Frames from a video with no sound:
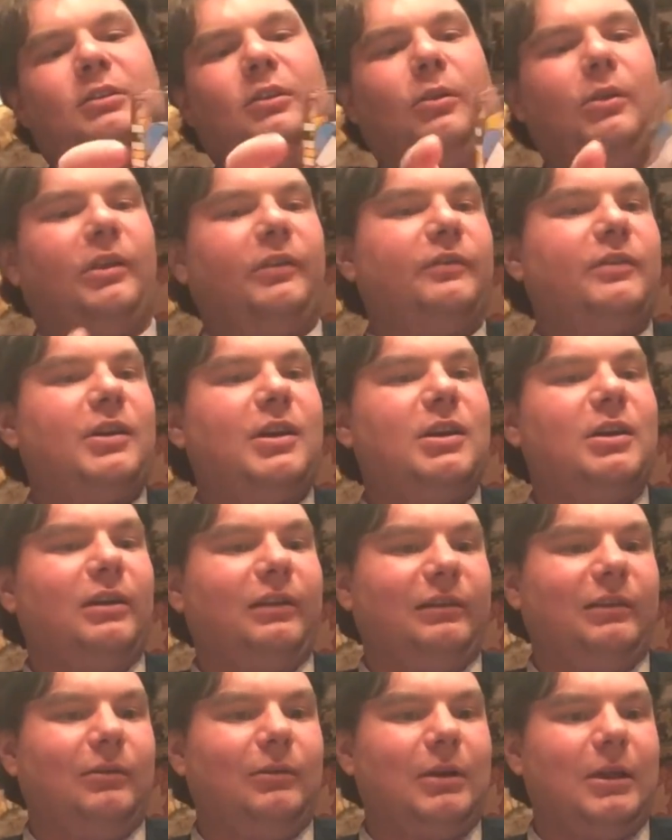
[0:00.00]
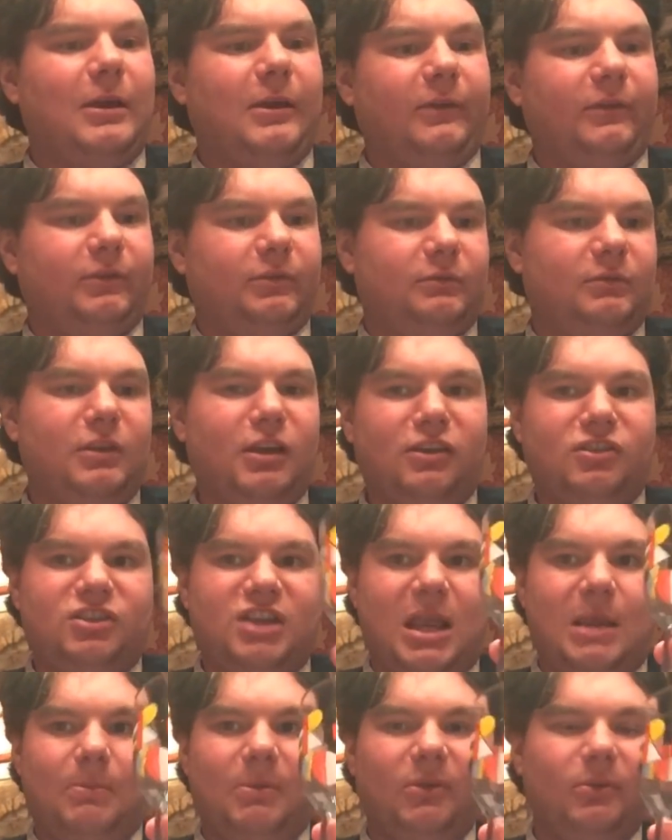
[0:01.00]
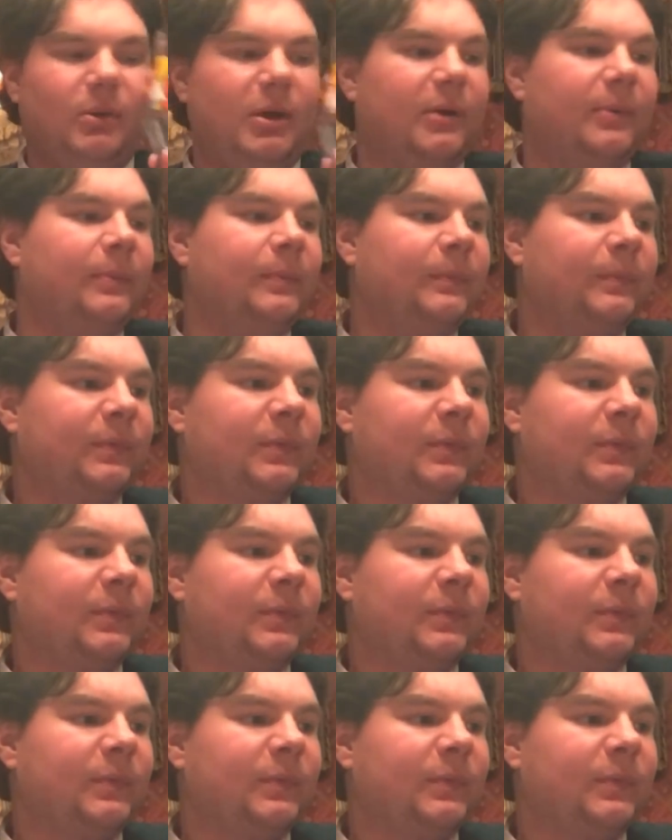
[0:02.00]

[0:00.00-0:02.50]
But it was very nice little glass, nice shape as well.